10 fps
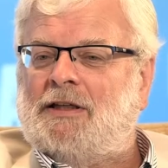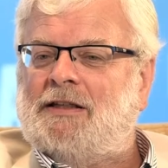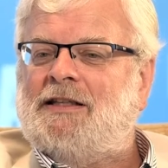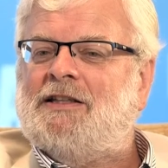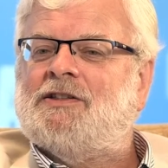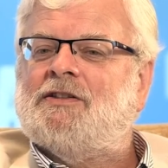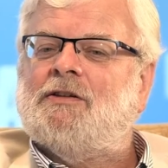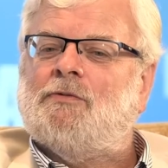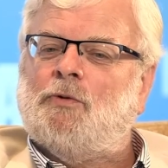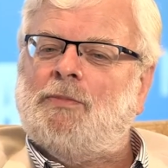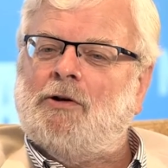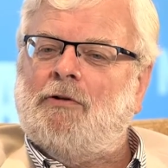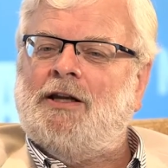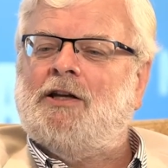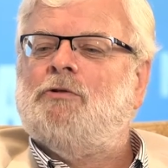but at least it would be
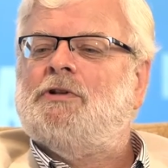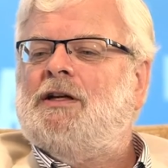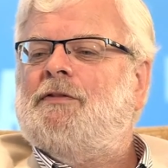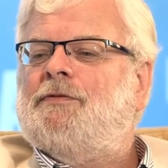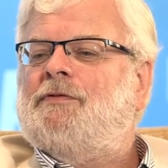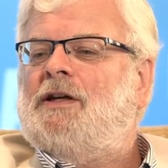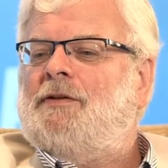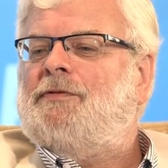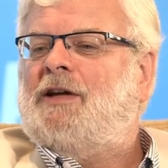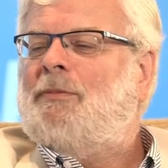already good if